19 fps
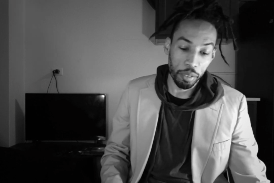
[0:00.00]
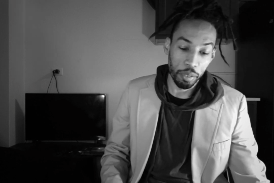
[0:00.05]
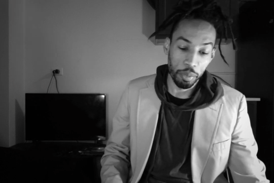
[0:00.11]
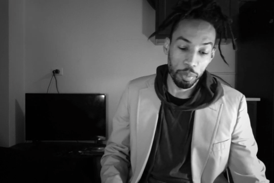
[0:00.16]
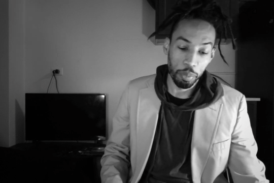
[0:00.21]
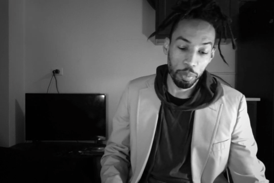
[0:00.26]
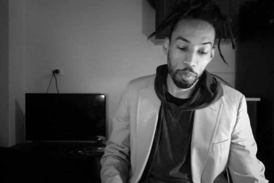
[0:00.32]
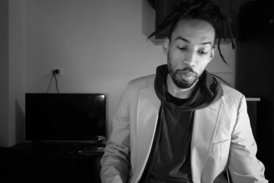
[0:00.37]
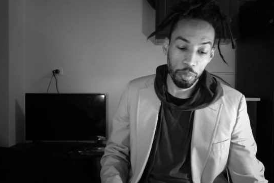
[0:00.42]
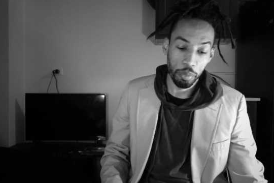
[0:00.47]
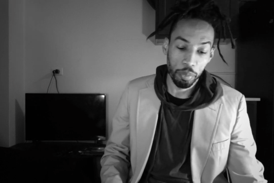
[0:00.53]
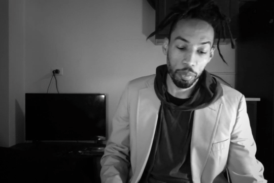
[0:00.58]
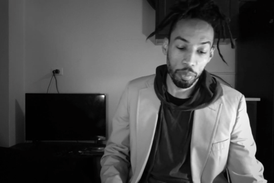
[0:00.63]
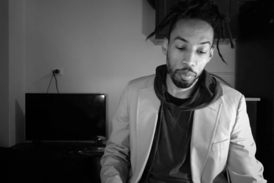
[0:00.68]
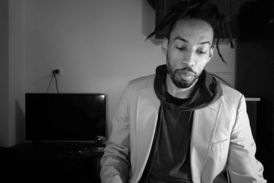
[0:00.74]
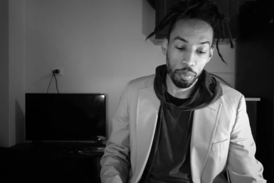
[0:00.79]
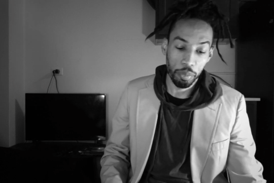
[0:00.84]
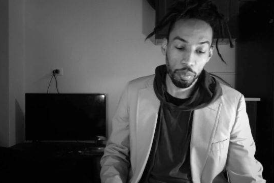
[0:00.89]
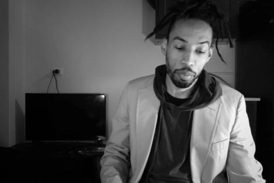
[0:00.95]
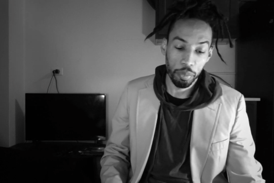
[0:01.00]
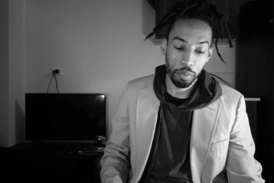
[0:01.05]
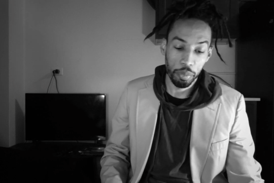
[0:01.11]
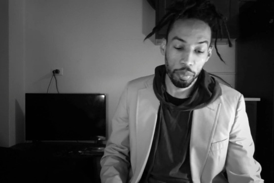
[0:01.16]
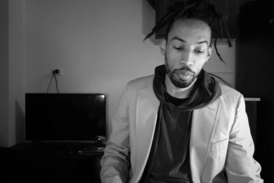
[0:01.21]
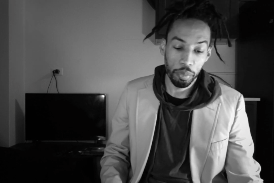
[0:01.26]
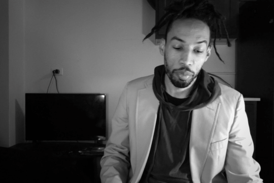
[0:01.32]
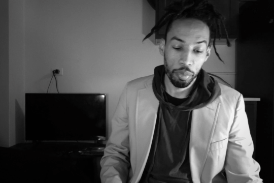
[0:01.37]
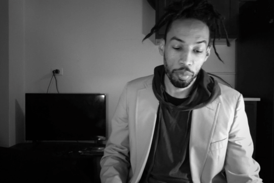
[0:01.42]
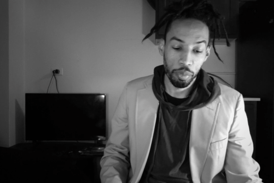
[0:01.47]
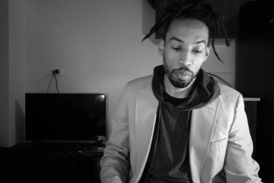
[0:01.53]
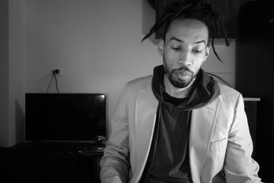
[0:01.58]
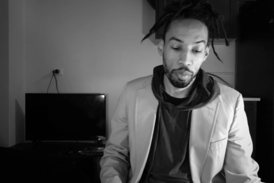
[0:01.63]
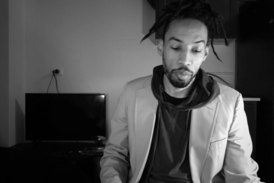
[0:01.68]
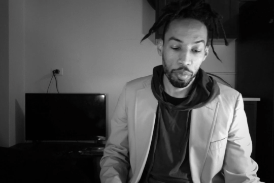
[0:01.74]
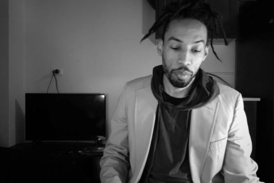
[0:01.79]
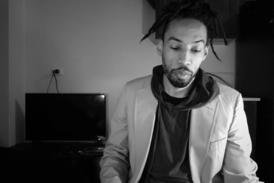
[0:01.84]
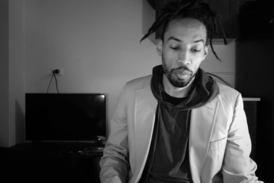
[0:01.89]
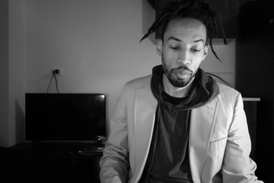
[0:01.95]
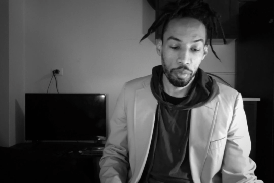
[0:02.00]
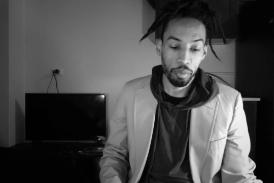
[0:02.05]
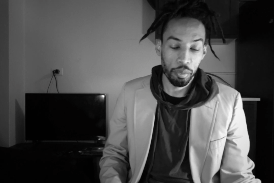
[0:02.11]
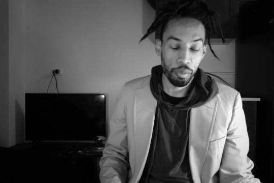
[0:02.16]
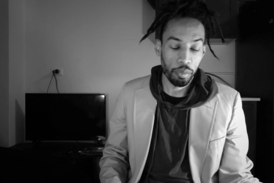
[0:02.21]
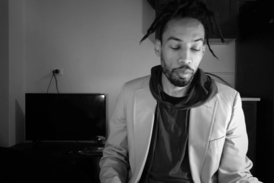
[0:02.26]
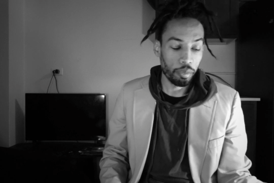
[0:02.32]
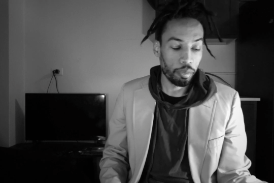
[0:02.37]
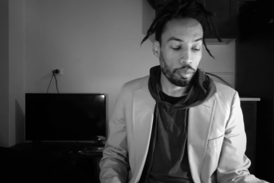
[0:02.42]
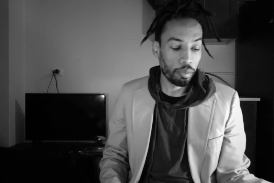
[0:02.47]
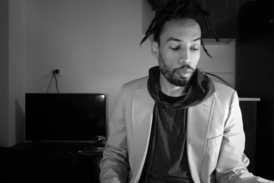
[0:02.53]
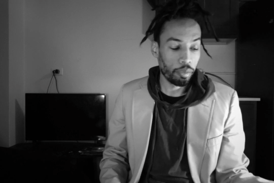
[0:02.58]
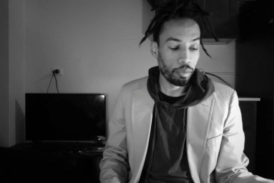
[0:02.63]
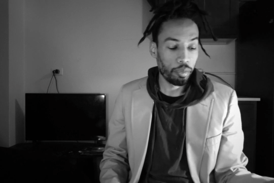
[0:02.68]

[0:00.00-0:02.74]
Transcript: [no speech]